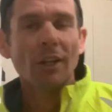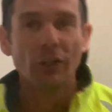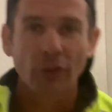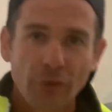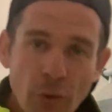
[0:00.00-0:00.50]

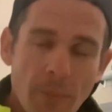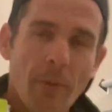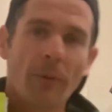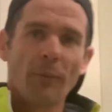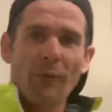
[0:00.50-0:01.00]
So if you do want
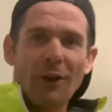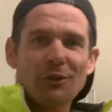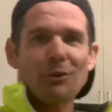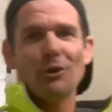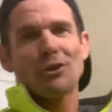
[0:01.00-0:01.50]
to be a
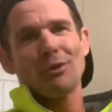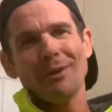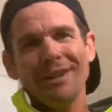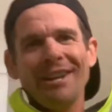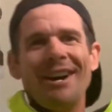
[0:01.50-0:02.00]
professional
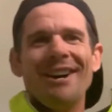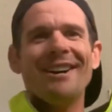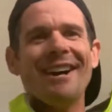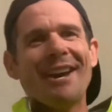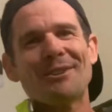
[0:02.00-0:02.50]

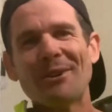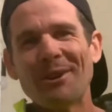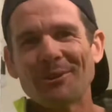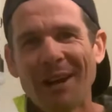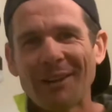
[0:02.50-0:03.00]
YouTuber and
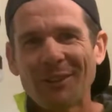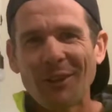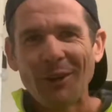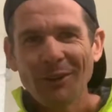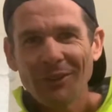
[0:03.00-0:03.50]
join the ranks of
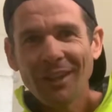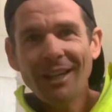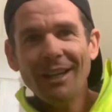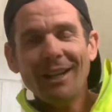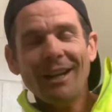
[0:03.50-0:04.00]
those,
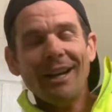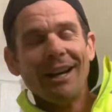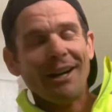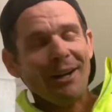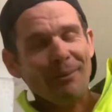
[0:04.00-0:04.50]

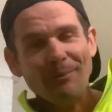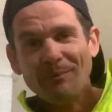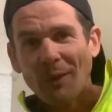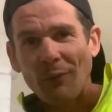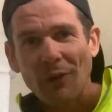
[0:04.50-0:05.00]

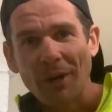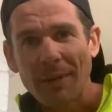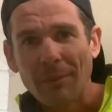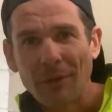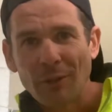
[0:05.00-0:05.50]
hopefully you don't
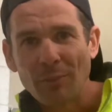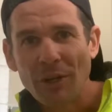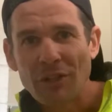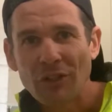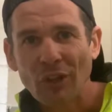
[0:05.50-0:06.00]
become a little
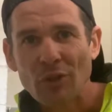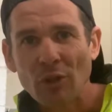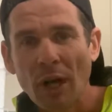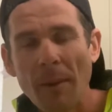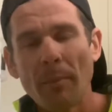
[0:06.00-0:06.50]
pernicious
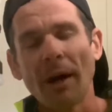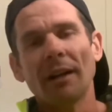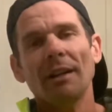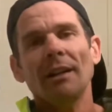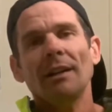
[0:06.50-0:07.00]
social climber,
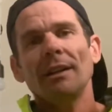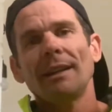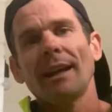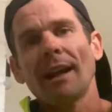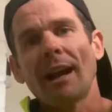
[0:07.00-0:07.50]
but
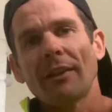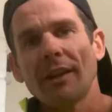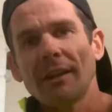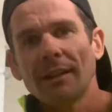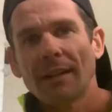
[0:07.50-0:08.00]
get it out
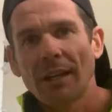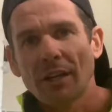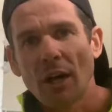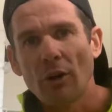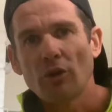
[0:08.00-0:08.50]
there, get
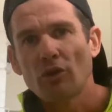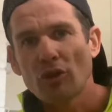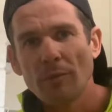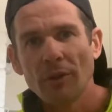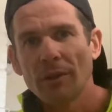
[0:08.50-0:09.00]
it going,
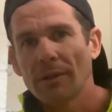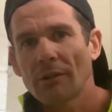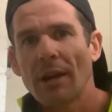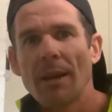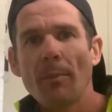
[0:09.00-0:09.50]
contribute,
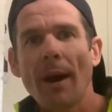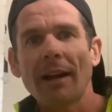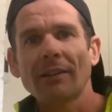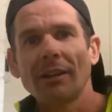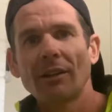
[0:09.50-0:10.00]
create
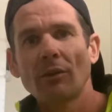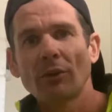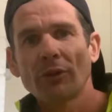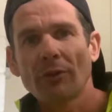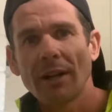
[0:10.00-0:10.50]
impacts, and you can
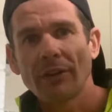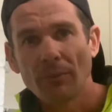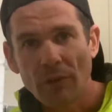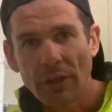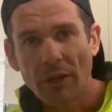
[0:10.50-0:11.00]
also create
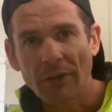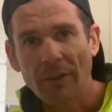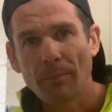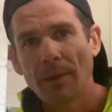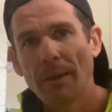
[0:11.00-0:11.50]
some really nice
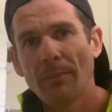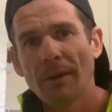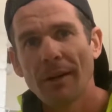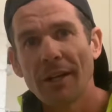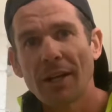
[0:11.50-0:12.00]

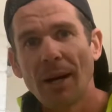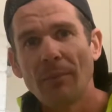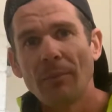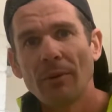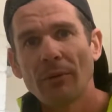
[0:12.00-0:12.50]

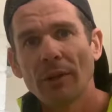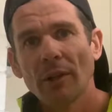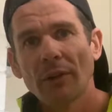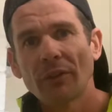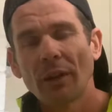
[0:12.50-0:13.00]
income for your
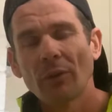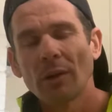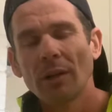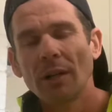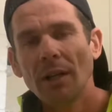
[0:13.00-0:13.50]
lifestyle as
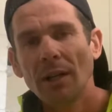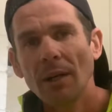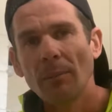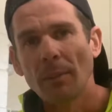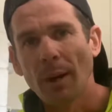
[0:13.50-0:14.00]
well.
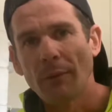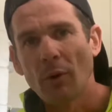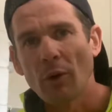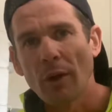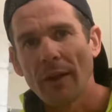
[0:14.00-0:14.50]
But above
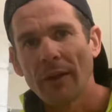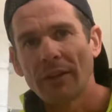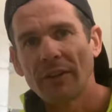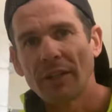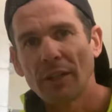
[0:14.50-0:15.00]
all, go there
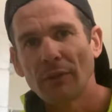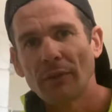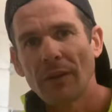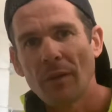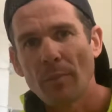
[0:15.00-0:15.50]
to
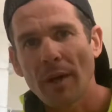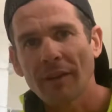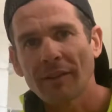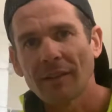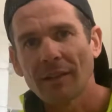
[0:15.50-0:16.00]
give your
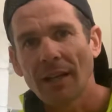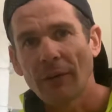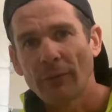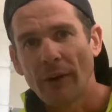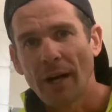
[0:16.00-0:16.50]
best,
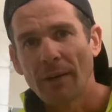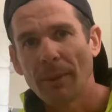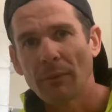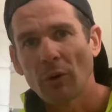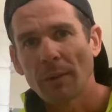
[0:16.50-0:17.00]
have fun,
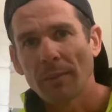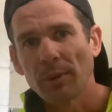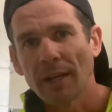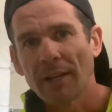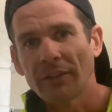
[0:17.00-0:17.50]
make the world a better
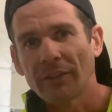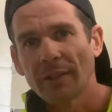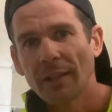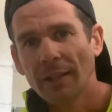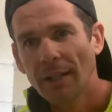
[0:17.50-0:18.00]
place.